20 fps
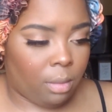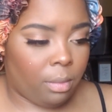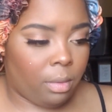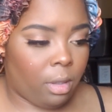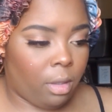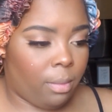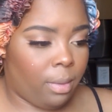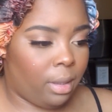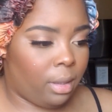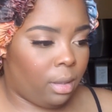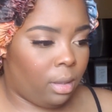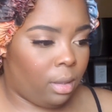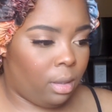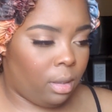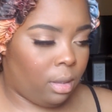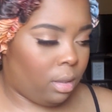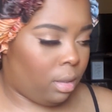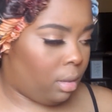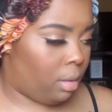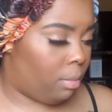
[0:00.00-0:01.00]
Go back
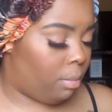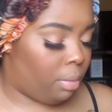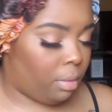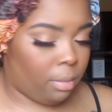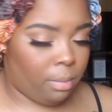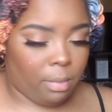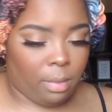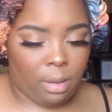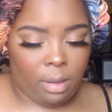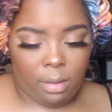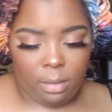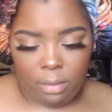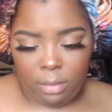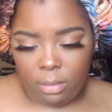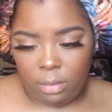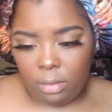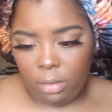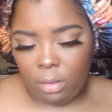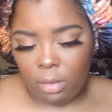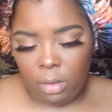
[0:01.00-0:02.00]
in and put my
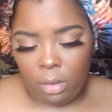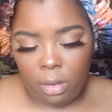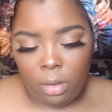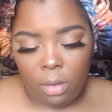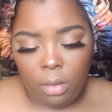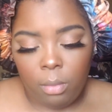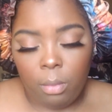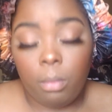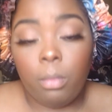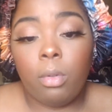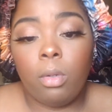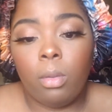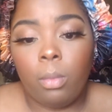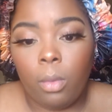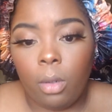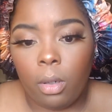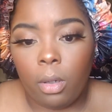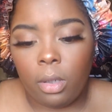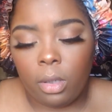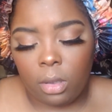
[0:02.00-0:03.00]
beauty
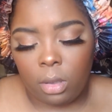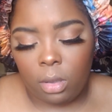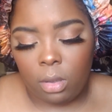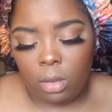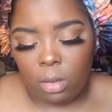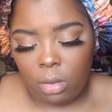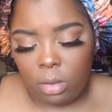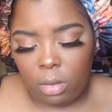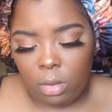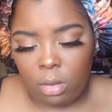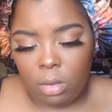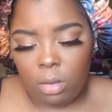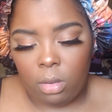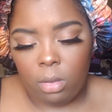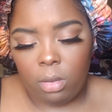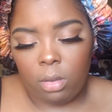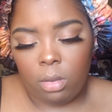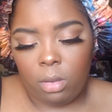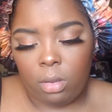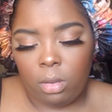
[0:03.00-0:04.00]
marks
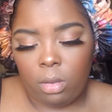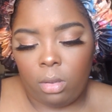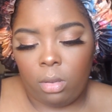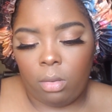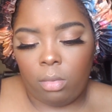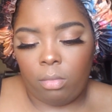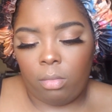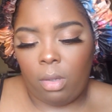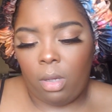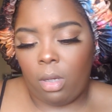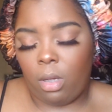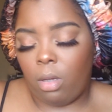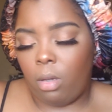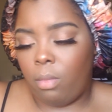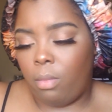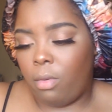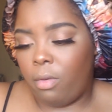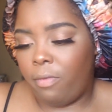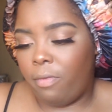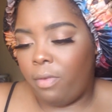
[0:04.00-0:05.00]
back on my